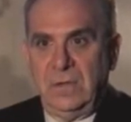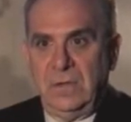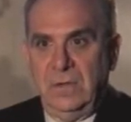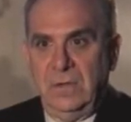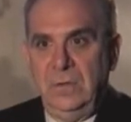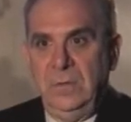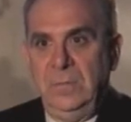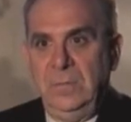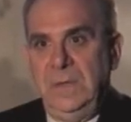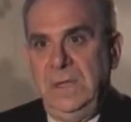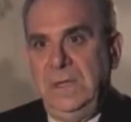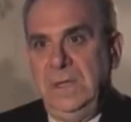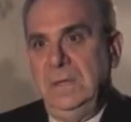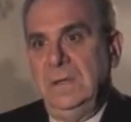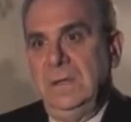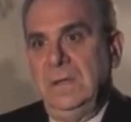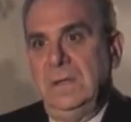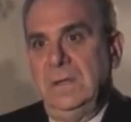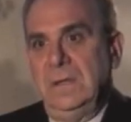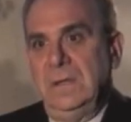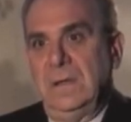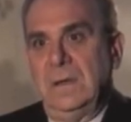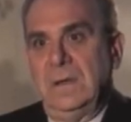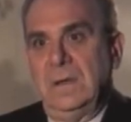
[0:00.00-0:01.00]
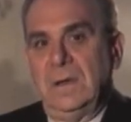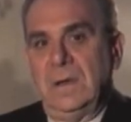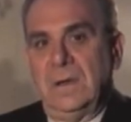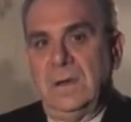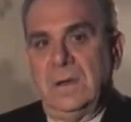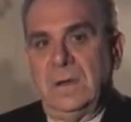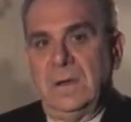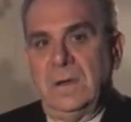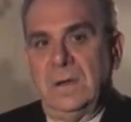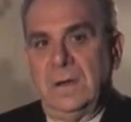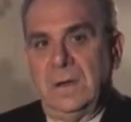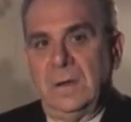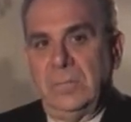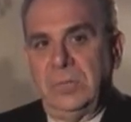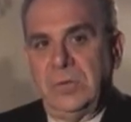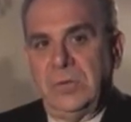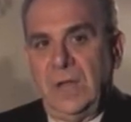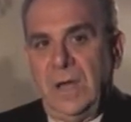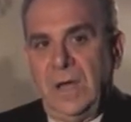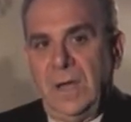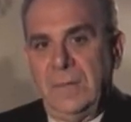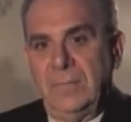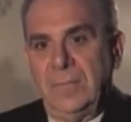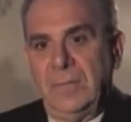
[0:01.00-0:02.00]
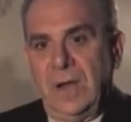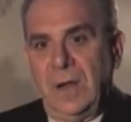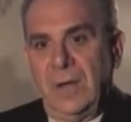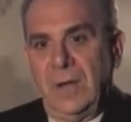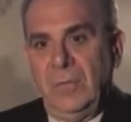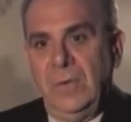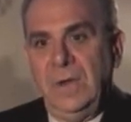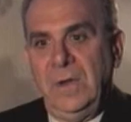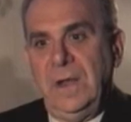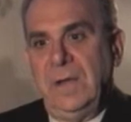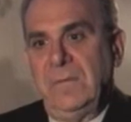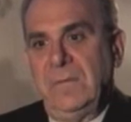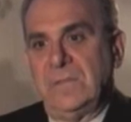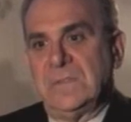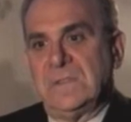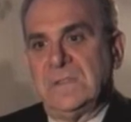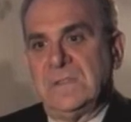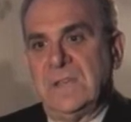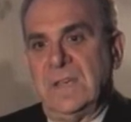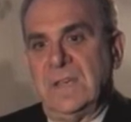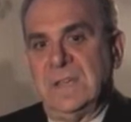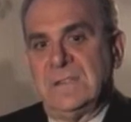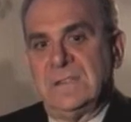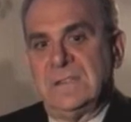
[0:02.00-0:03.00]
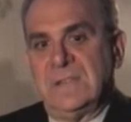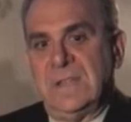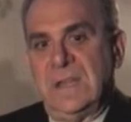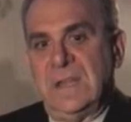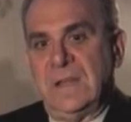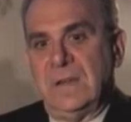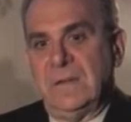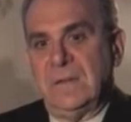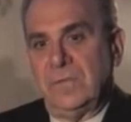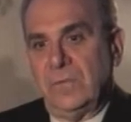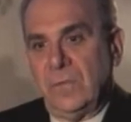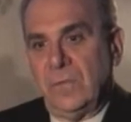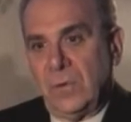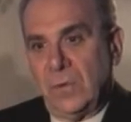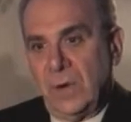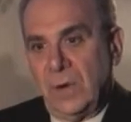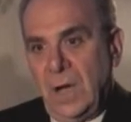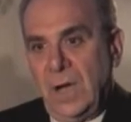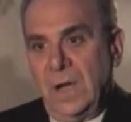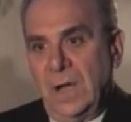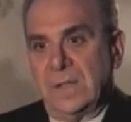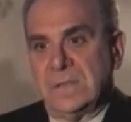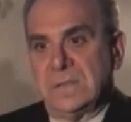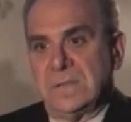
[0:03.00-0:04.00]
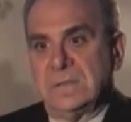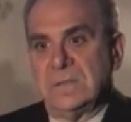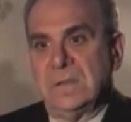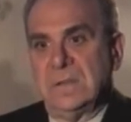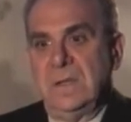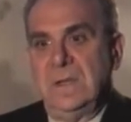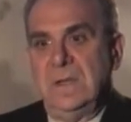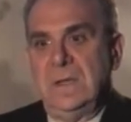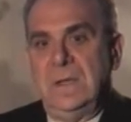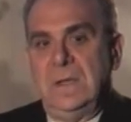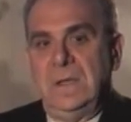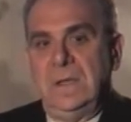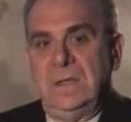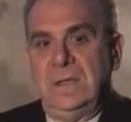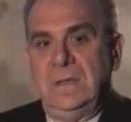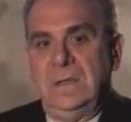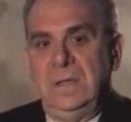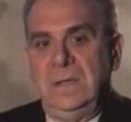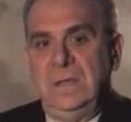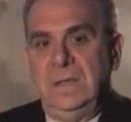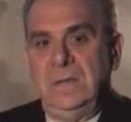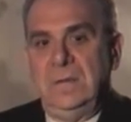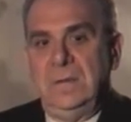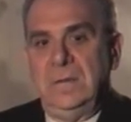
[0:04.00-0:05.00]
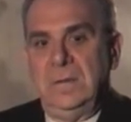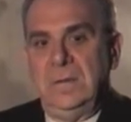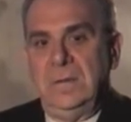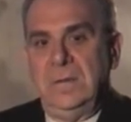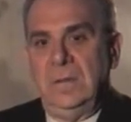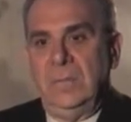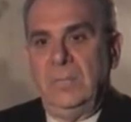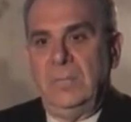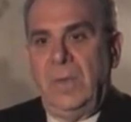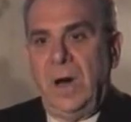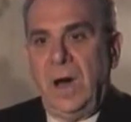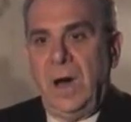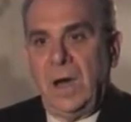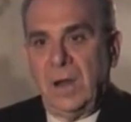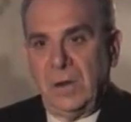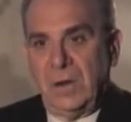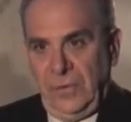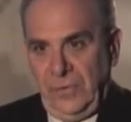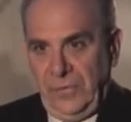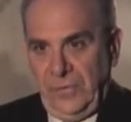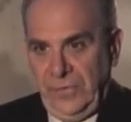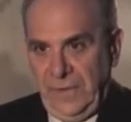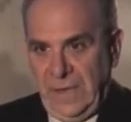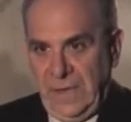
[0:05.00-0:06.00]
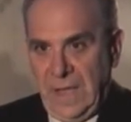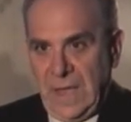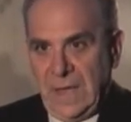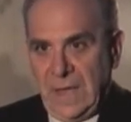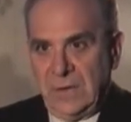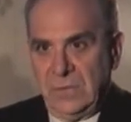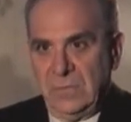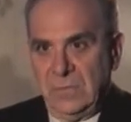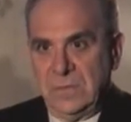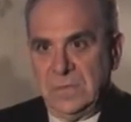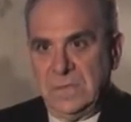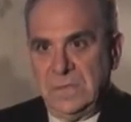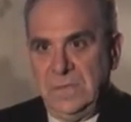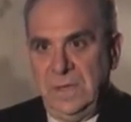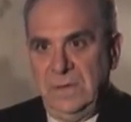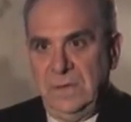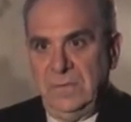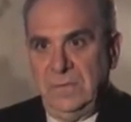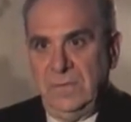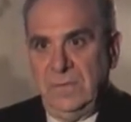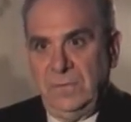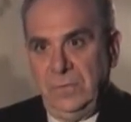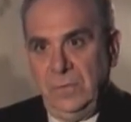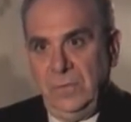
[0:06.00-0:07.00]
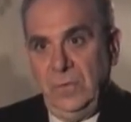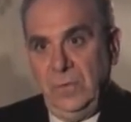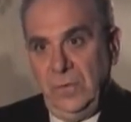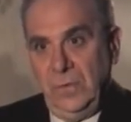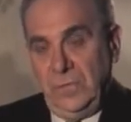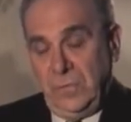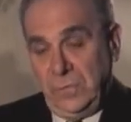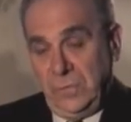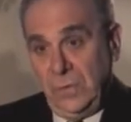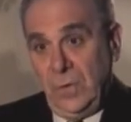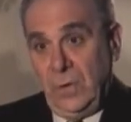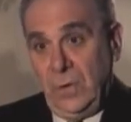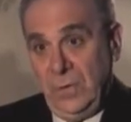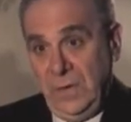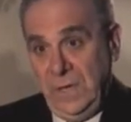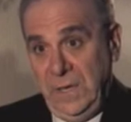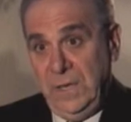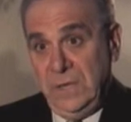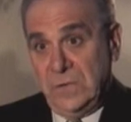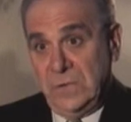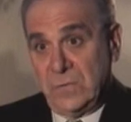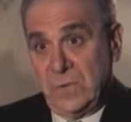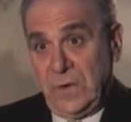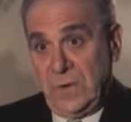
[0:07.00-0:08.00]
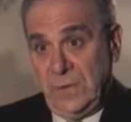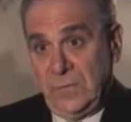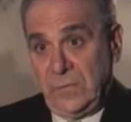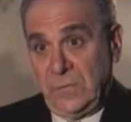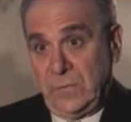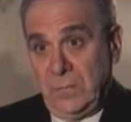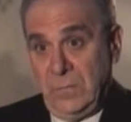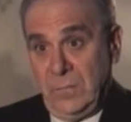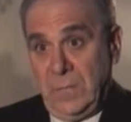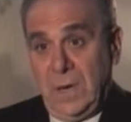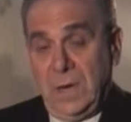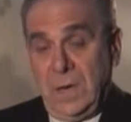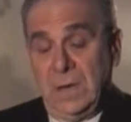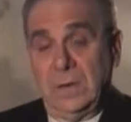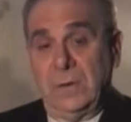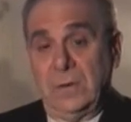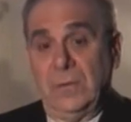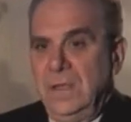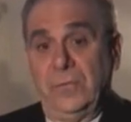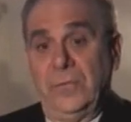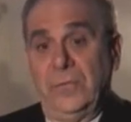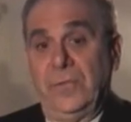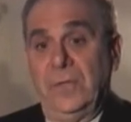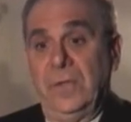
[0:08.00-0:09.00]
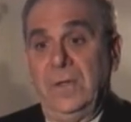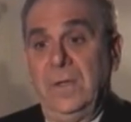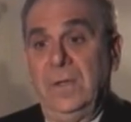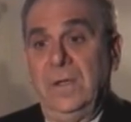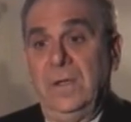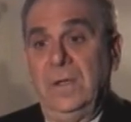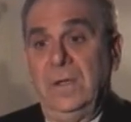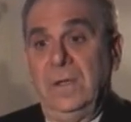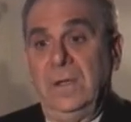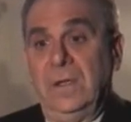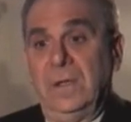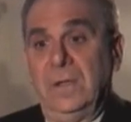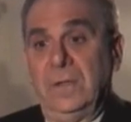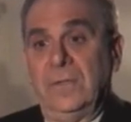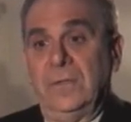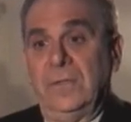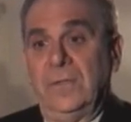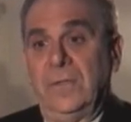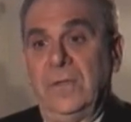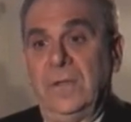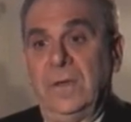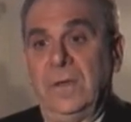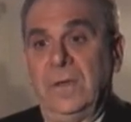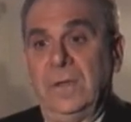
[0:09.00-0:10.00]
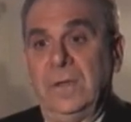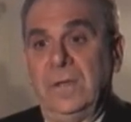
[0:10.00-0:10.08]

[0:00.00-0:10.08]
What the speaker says: could be applied, but I would emphasize that for us, the models and the accuracy of the fluid flow and heat transfer models is